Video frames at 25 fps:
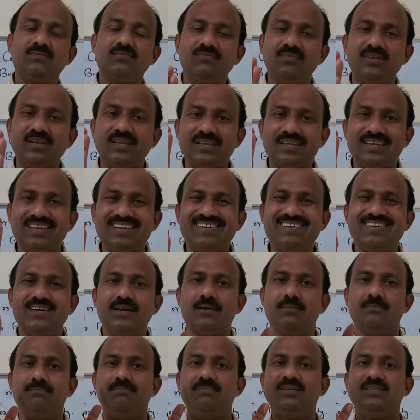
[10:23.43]
we
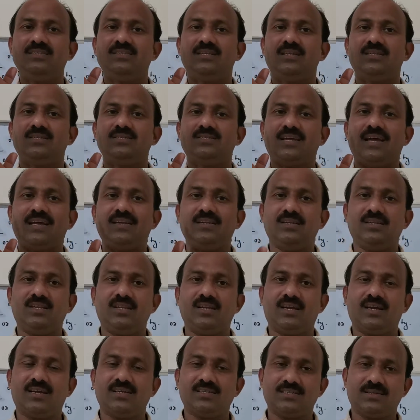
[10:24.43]
need business entity
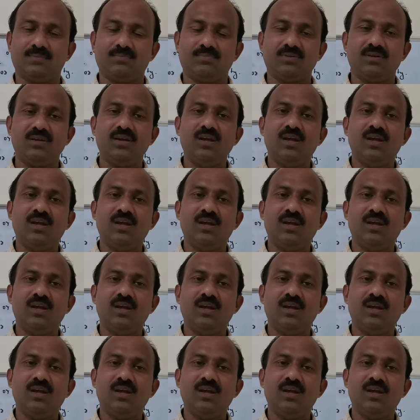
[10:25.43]
concept.